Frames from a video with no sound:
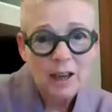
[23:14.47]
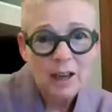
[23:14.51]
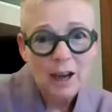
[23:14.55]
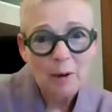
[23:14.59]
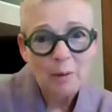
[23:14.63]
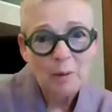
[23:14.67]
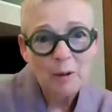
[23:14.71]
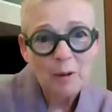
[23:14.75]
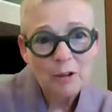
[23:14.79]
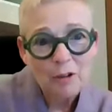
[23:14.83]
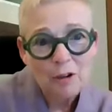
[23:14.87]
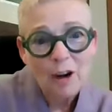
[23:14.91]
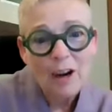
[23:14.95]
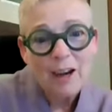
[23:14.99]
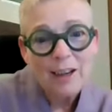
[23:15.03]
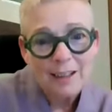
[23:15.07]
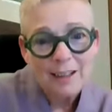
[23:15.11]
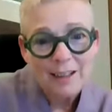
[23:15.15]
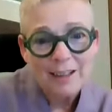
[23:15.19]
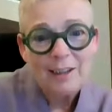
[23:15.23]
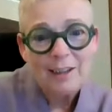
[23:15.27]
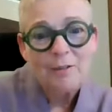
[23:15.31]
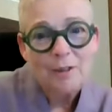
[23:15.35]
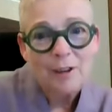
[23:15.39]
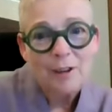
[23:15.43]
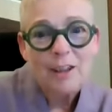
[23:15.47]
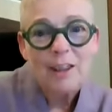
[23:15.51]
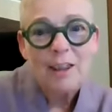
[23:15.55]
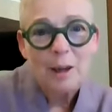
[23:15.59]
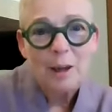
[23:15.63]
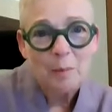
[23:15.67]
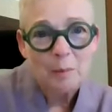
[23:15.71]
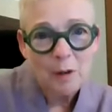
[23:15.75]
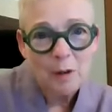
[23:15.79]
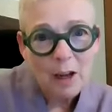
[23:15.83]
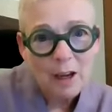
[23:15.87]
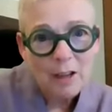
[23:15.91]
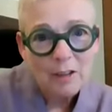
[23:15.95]
And we try giving
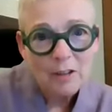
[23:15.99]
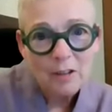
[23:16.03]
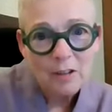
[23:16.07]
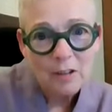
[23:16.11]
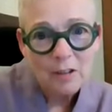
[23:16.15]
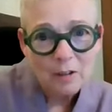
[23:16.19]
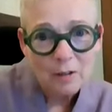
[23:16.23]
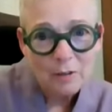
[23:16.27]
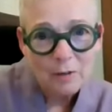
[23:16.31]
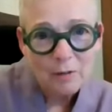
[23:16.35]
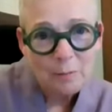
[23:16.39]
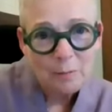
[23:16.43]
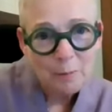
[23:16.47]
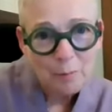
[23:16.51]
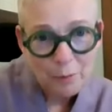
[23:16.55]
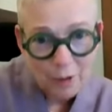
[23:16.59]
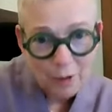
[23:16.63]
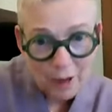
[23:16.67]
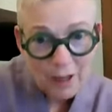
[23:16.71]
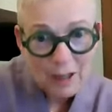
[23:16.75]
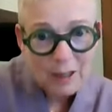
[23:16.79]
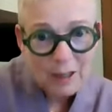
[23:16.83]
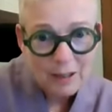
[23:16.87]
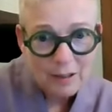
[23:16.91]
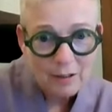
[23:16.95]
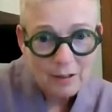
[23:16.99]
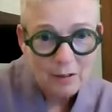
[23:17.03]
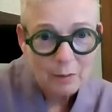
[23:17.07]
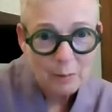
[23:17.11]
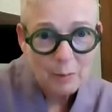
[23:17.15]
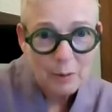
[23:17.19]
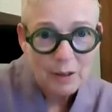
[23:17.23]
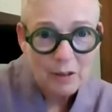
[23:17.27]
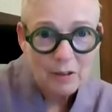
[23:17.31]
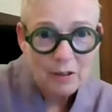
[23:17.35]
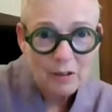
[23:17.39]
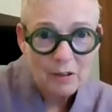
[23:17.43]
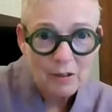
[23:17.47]
them lots of praise,
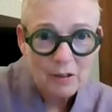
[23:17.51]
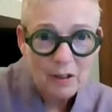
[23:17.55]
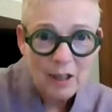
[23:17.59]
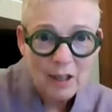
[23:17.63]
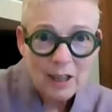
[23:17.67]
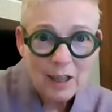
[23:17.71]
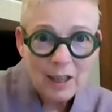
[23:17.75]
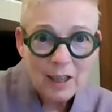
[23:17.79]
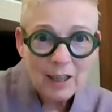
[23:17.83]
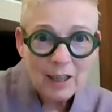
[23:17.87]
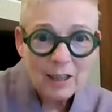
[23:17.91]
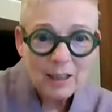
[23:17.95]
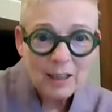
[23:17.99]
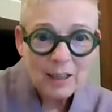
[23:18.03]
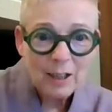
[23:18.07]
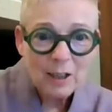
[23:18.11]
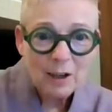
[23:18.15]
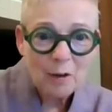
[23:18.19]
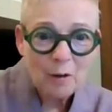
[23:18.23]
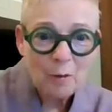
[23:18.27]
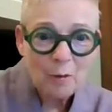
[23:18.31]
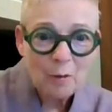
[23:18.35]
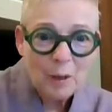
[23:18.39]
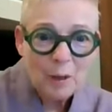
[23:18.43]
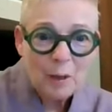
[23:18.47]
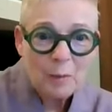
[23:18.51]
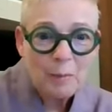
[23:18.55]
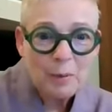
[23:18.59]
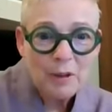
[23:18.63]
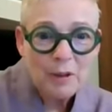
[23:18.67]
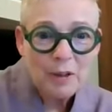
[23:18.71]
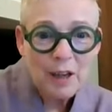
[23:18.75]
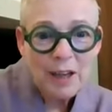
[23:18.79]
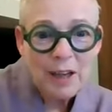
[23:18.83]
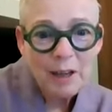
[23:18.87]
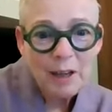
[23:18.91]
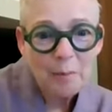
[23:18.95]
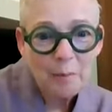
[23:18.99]
because, you know, if people
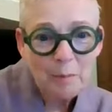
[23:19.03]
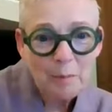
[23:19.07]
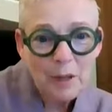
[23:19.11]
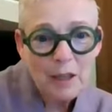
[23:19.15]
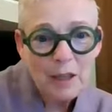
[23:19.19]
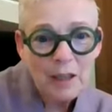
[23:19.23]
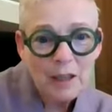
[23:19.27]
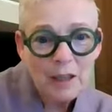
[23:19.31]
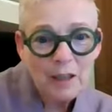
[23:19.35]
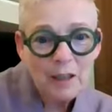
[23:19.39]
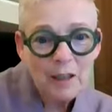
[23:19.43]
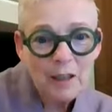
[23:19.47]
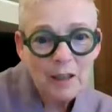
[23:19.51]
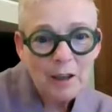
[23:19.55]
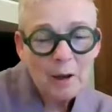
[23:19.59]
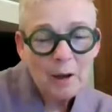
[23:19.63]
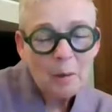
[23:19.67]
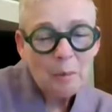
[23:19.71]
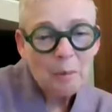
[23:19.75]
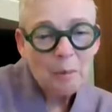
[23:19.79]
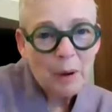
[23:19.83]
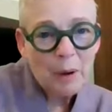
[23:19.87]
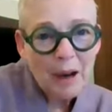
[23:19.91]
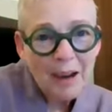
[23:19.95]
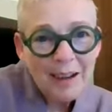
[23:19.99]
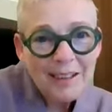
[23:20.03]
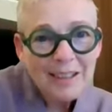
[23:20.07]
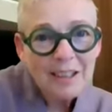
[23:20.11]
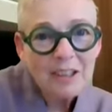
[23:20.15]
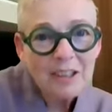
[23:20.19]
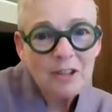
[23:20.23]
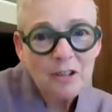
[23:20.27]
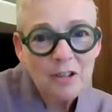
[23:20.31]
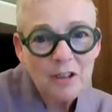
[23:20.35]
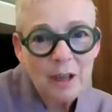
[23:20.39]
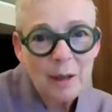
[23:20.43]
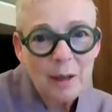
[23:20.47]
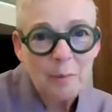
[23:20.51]
like me
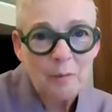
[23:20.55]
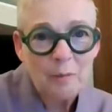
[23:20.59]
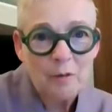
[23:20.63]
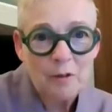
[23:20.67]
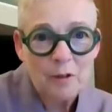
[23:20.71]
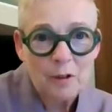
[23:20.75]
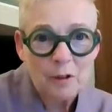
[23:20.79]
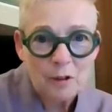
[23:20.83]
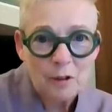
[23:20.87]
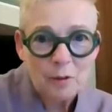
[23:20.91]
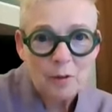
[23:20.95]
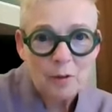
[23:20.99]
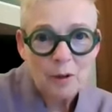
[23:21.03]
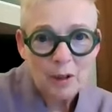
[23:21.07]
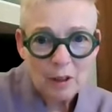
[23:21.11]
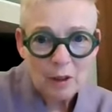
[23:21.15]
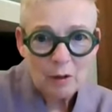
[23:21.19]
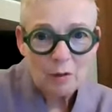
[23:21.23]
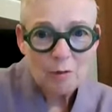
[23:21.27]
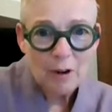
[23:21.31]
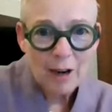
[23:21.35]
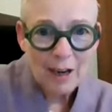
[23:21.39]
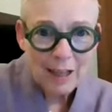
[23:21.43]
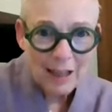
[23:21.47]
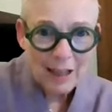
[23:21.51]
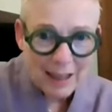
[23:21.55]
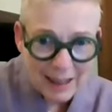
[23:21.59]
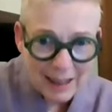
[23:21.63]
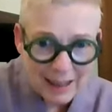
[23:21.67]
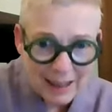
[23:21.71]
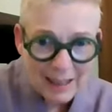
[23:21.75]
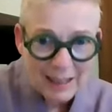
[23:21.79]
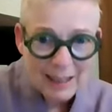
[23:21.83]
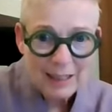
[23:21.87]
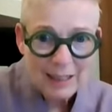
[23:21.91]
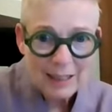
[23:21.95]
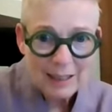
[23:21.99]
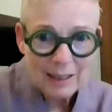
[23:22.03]
punish them for doing the right
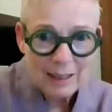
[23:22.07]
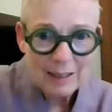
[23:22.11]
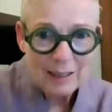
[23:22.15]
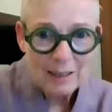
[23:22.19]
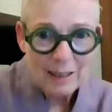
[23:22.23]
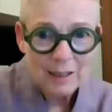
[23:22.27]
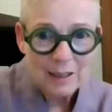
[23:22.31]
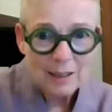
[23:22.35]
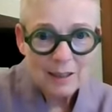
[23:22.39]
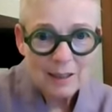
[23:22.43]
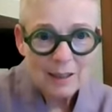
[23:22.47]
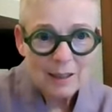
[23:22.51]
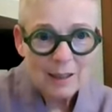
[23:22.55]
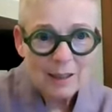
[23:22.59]
thing,